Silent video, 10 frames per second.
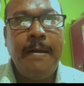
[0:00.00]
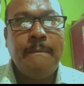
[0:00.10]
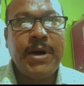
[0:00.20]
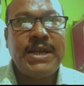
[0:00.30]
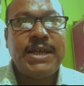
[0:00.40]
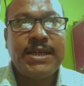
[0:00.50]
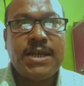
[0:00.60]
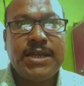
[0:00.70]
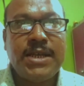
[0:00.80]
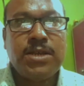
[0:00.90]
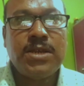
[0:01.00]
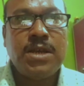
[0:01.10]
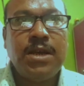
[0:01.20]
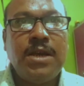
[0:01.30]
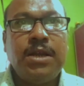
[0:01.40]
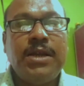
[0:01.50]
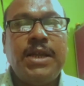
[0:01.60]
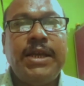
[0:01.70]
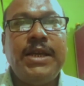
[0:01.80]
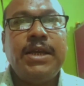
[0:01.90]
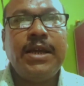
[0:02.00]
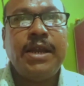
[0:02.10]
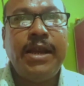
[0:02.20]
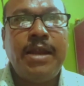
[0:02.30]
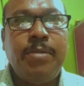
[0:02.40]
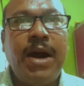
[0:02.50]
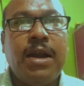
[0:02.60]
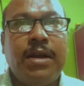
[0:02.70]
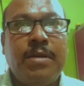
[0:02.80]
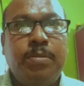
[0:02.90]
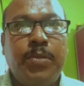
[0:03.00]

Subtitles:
But detergents, they never